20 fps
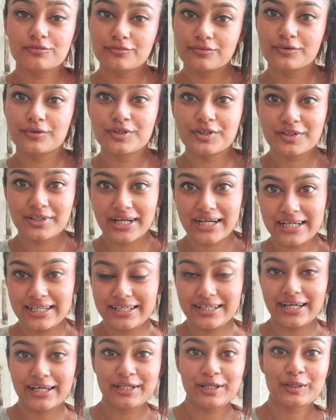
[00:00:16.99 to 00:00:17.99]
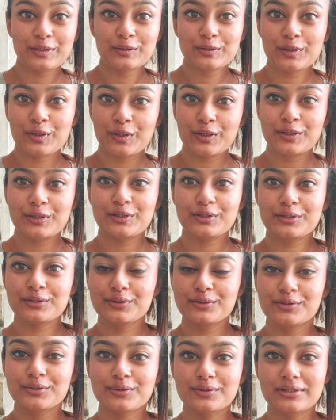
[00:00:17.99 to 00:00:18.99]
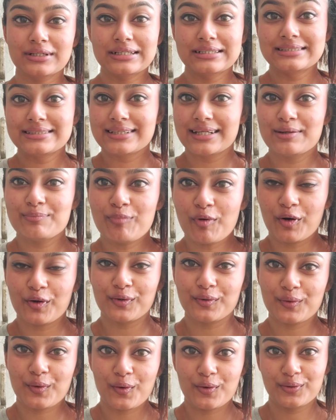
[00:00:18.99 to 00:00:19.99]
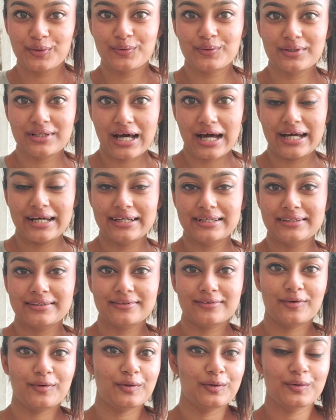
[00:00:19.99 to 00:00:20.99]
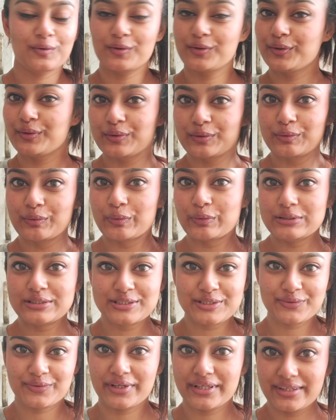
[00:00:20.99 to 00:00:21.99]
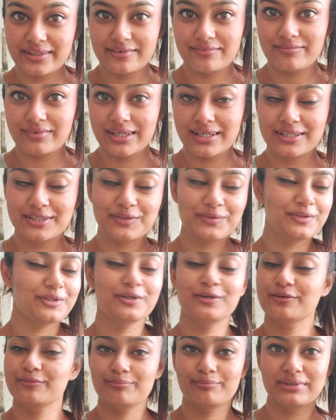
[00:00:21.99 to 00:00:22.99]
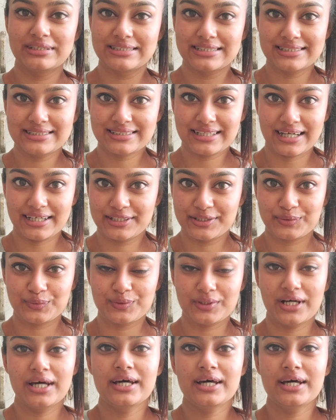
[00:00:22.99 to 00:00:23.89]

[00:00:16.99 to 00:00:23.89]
food ready and you do not, slip on your diet or on your goals during the week, during your busy schedule.